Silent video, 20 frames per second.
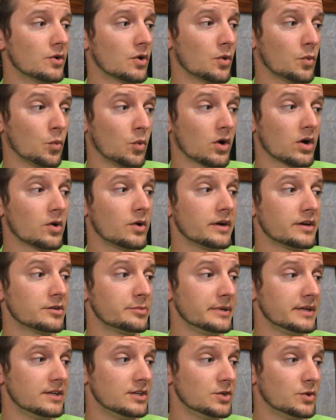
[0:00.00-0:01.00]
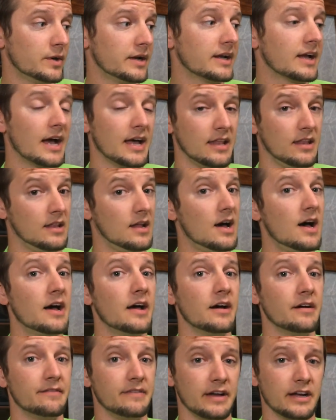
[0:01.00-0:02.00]
or we're going to be doing a
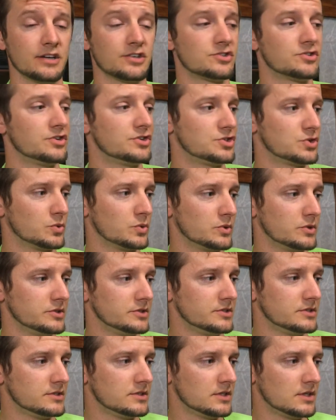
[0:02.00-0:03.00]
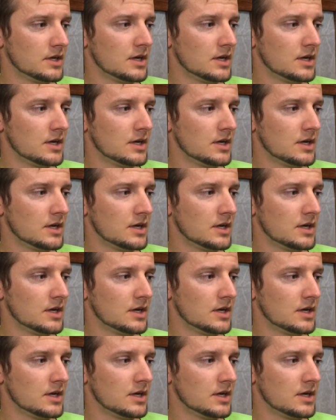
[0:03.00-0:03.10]
lot of extra chores."